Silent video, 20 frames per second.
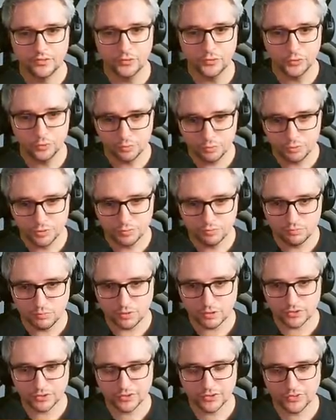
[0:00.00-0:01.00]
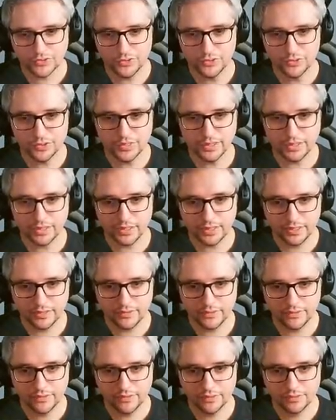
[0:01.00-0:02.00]
two boxes you can
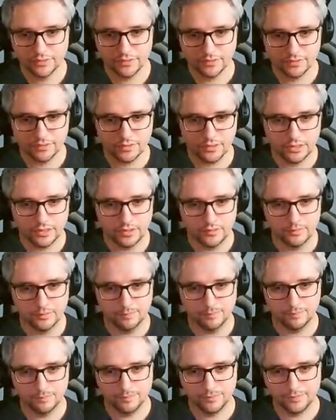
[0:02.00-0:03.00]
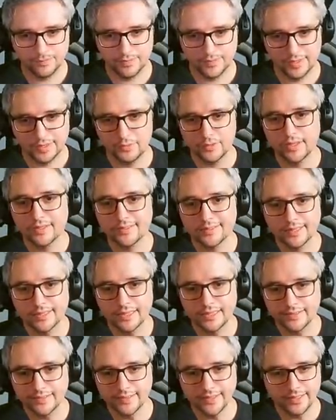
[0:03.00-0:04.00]
get. Um, there is
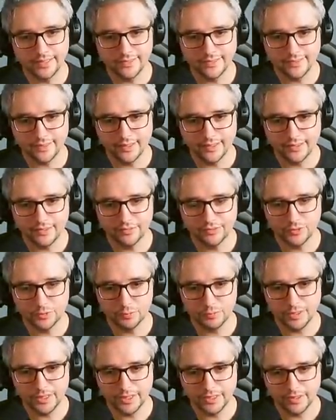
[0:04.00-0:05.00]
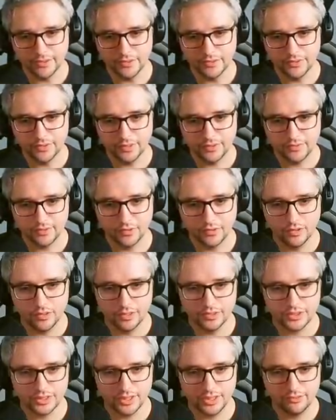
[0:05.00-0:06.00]
little incentive to play this. It's
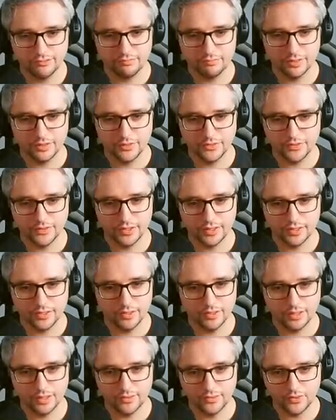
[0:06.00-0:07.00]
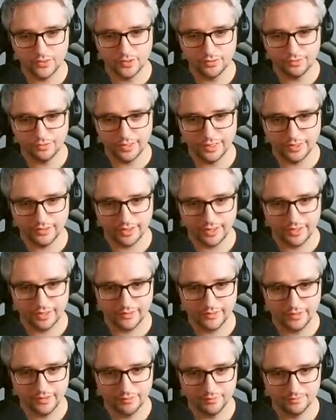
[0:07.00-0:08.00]
all achievements and, and stuff like
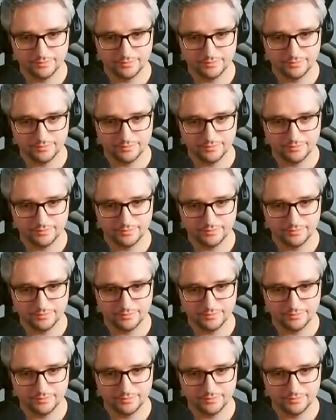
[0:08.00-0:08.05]
that.